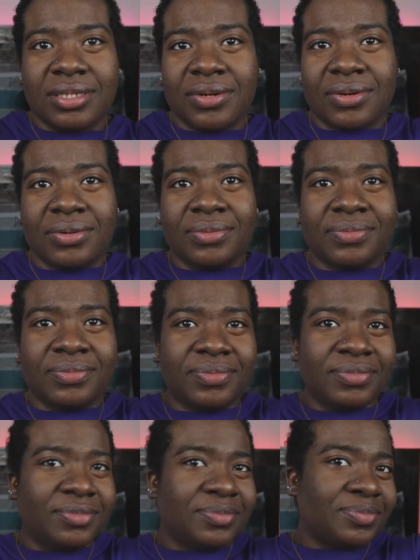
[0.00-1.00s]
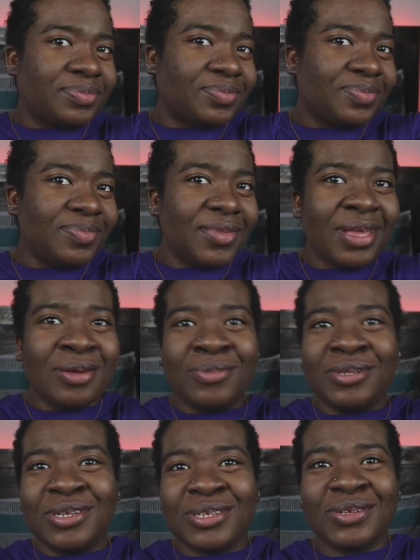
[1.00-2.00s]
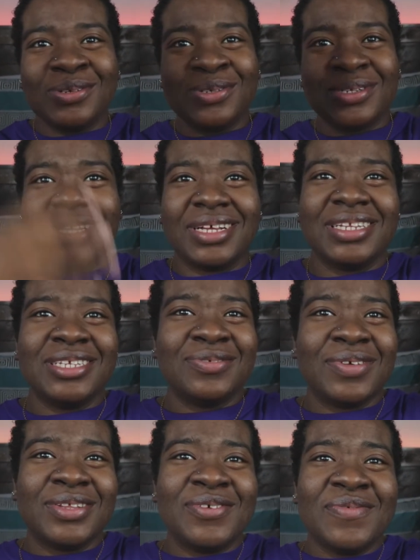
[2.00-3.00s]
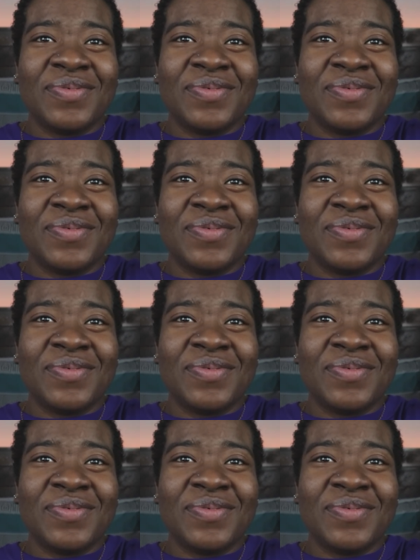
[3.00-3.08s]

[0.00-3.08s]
So let me just close out on this one.